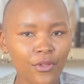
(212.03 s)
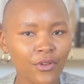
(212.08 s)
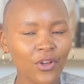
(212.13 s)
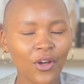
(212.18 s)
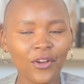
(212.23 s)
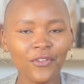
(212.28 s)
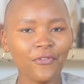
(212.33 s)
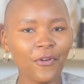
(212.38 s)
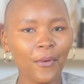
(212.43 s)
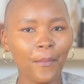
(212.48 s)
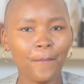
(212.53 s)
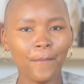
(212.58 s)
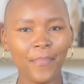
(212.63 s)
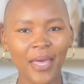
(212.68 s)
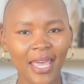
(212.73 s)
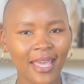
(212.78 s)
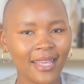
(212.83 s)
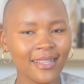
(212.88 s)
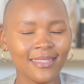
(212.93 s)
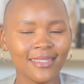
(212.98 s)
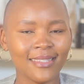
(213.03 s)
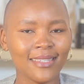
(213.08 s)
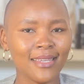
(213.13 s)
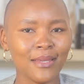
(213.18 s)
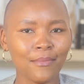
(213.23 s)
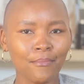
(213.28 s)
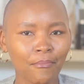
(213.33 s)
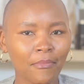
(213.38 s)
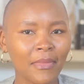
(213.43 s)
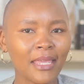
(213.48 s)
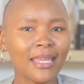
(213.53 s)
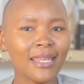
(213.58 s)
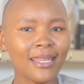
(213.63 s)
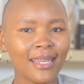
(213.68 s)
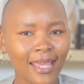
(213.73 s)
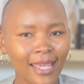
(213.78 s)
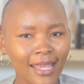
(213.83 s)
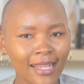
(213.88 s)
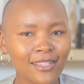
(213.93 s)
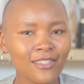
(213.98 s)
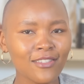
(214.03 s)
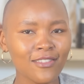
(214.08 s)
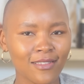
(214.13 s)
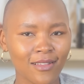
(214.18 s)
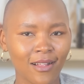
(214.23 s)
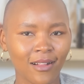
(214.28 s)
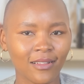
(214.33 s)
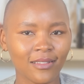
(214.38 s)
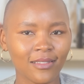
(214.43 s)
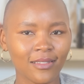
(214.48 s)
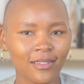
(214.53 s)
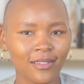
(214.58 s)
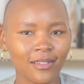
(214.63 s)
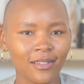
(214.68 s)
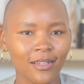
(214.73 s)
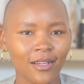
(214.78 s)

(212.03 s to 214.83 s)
not for petty, mean insults.